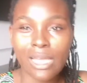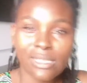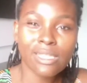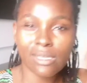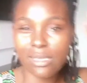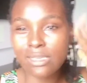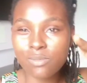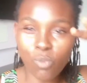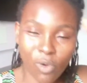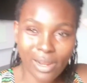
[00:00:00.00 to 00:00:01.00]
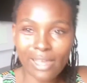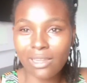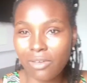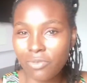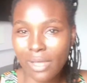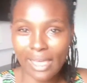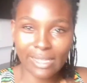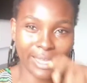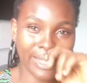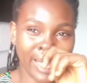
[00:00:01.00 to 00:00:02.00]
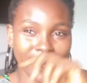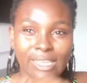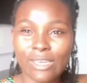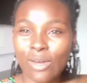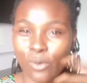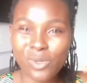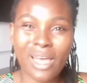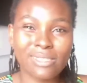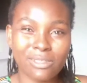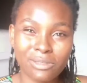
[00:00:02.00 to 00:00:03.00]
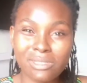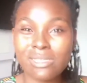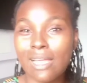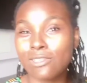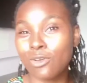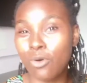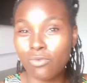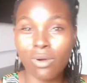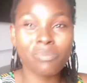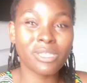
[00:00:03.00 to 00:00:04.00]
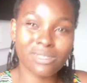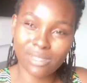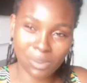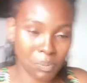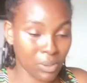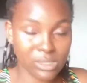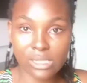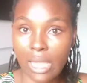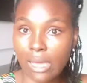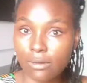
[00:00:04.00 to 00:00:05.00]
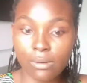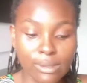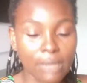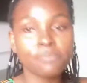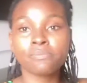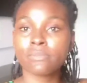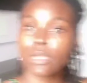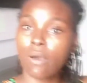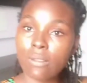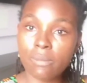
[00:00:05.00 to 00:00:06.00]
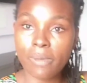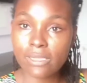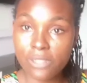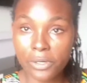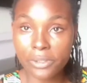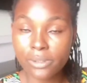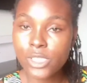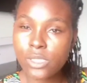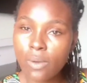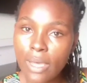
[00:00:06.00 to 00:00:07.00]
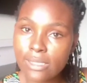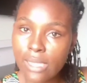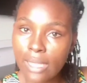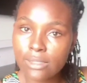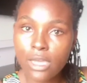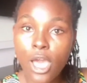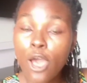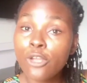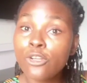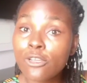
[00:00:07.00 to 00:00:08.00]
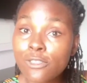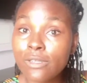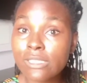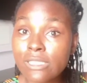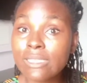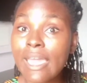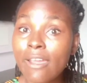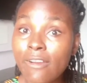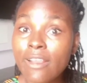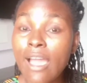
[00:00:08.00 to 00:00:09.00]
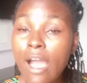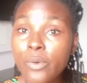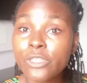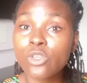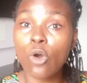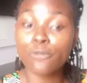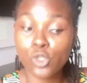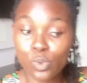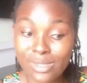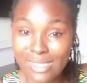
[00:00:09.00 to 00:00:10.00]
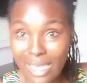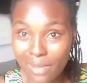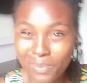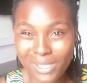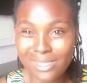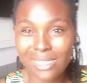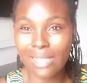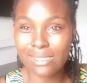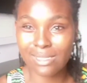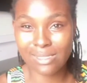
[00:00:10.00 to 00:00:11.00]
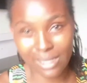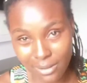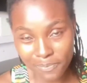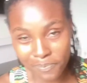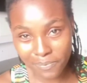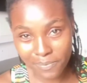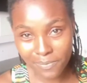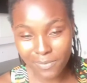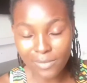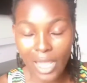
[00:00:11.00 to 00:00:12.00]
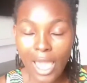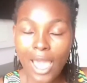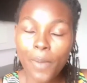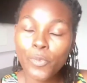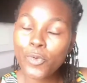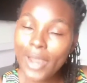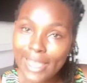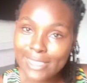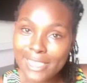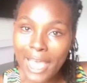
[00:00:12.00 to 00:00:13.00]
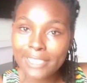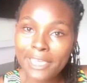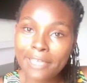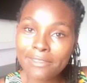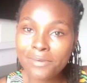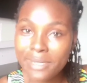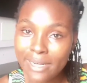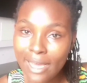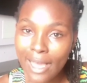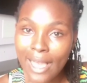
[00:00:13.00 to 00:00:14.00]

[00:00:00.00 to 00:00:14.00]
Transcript: he's more like level-headed, and he also has an understanding of what being a single parent is like and all that. All the best, girl. So I said, not until the early hours of today, being Saturday, Praise and Ka3na